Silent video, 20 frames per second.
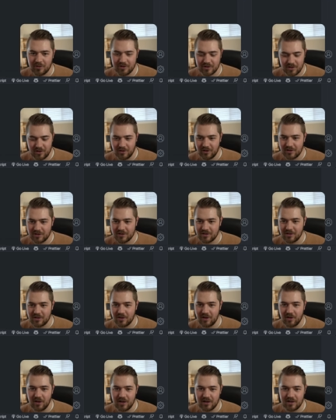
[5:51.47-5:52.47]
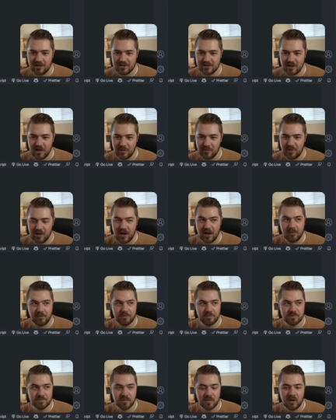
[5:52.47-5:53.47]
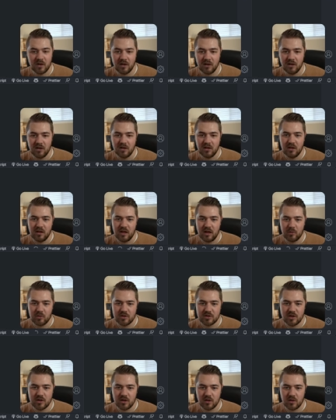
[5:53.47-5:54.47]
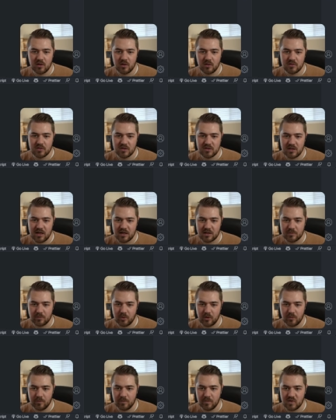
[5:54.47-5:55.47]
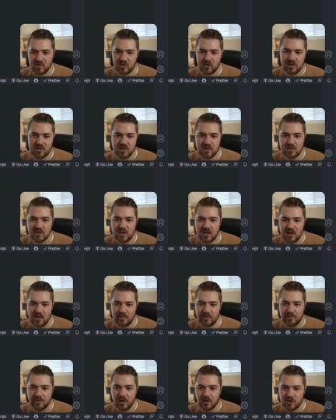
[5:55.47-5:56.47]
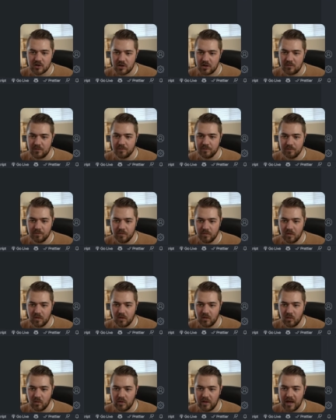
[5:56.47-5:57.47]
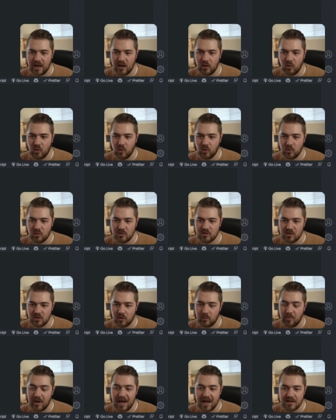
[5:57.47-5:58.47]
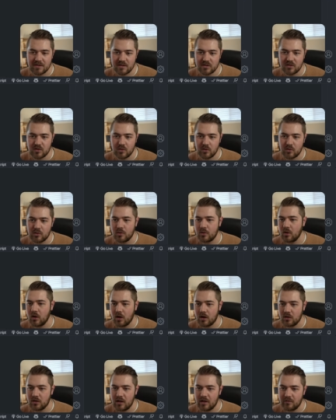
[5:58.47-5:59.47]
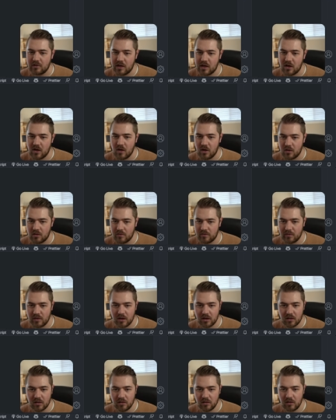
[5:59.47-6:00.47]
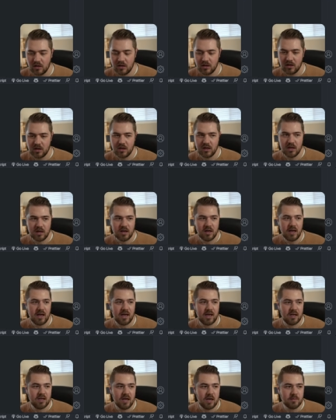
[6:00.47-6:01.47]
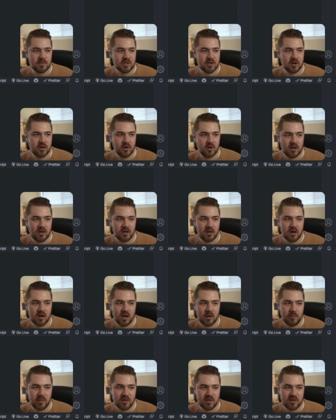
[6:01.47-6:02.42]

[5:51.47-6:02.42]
so let's go ahead and escape that. And we're just going to close this export. So this is the function that holds or passes through our Eleventy config. And I'm just going to go ahead and copy